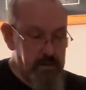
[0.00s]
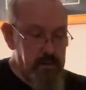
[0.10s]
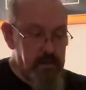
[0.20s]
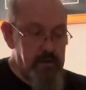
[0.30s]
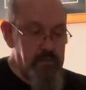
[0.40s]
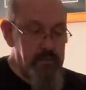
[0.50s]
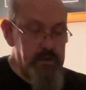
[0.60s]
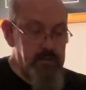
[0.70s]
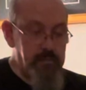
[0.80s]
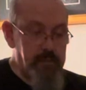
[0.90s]
And in the middle
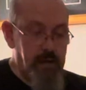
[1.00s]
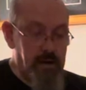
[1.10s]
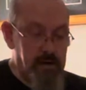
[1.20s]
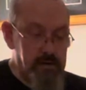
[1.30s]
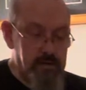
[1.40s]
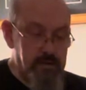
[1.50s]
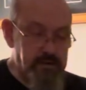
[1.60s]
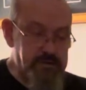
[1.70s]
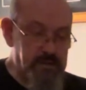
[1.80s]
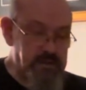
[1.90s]
of the park, there
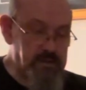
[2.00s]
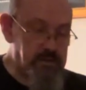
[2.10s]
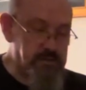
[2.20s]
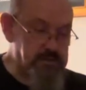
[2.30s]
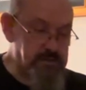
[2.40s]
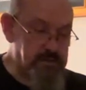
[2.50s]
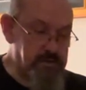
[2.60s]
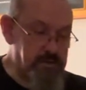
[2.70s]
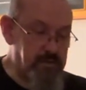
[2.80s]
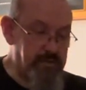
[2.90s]
is a little hut,
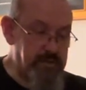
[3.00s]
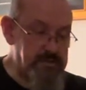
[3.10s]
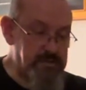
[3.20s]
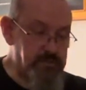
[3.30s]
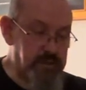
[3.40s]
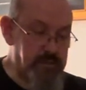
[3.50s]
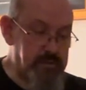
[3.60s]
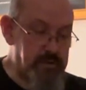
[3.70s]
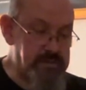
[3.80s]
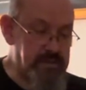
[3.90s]
and this is where
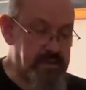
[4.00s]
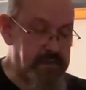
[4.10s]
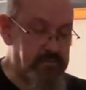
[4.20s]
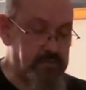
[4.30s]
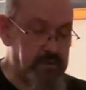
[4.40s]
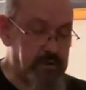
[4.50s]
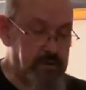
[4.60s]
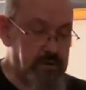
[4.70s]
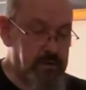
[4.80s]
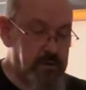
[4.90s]
Percy lives.
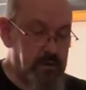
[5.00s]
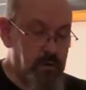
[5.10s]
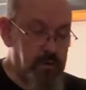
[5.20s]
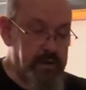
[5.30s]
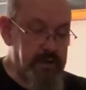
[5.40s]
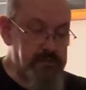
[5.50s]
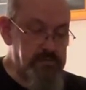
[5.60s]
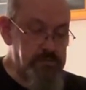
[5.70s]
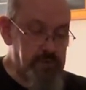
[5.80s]
When it gets too